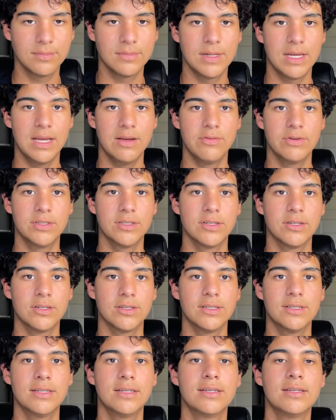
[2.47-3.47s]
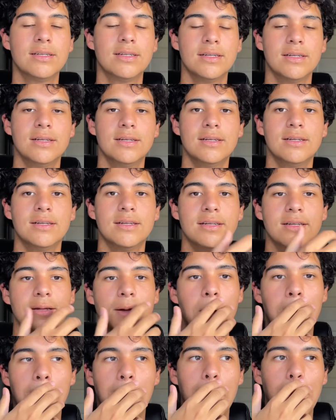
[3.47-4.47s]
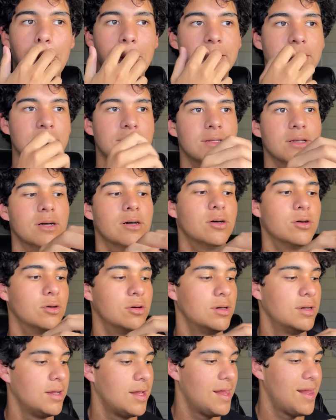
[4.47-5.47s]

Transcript: I've returned. So,